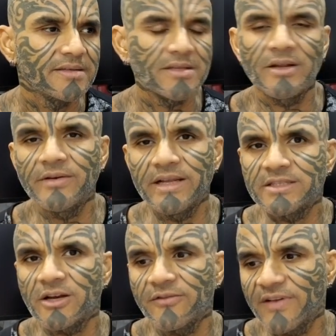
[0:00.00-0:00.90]
So now
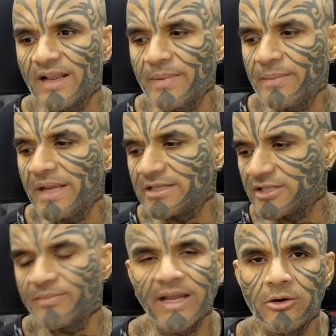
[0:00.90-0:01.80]
instead of helping me
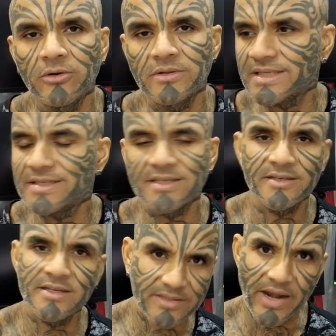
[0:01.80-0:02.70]
achieve my goals, it's
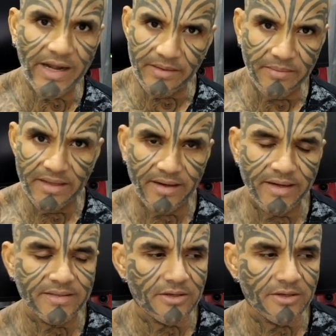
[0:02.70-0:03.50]
distracting me, right?